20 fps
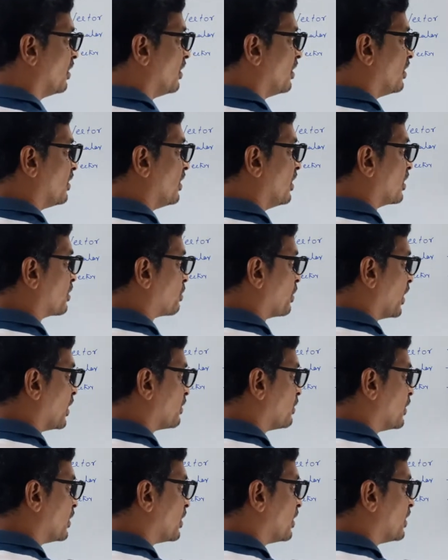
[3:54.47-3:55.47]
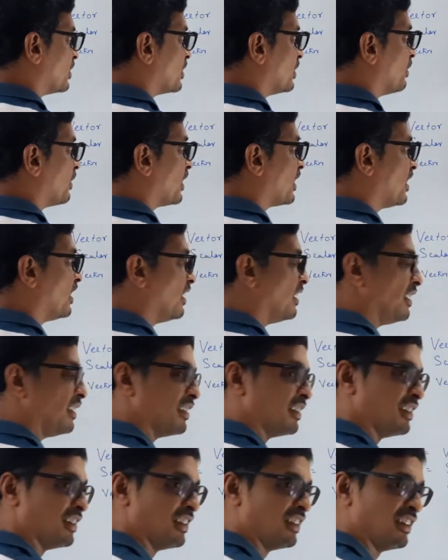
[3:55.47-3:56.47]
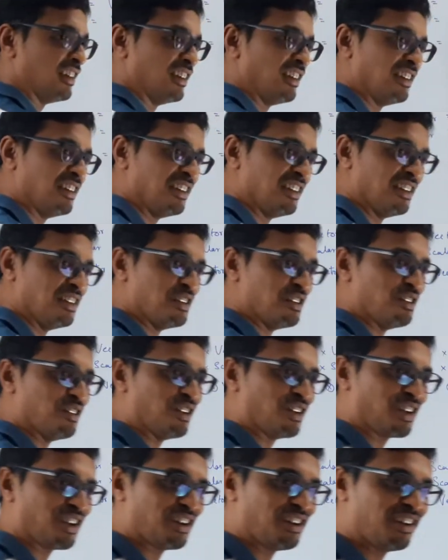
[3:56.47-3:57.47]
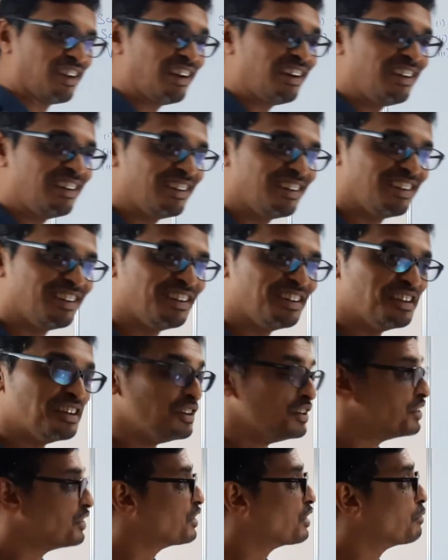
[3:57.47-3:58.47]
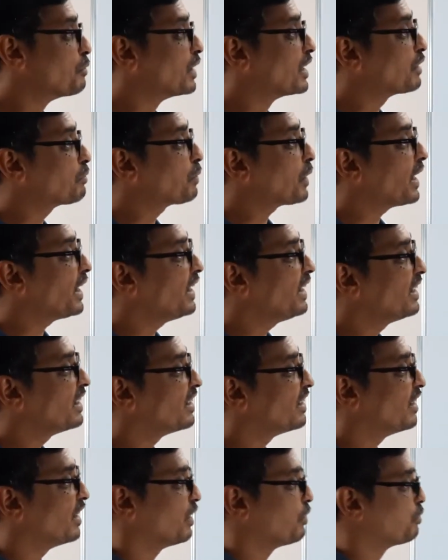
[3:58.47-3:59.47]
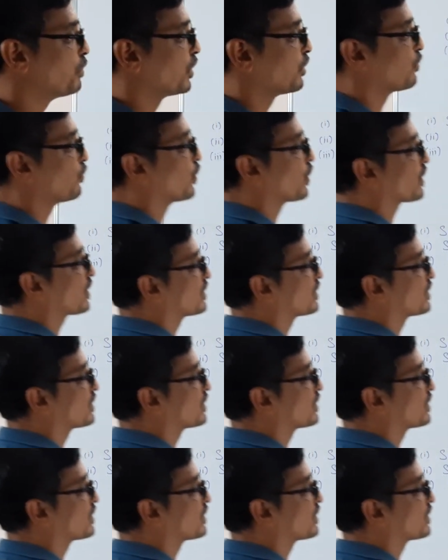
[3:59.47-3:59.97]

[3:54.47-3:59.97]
Displacement is also a vector. What you have done? You have multiplied and but work.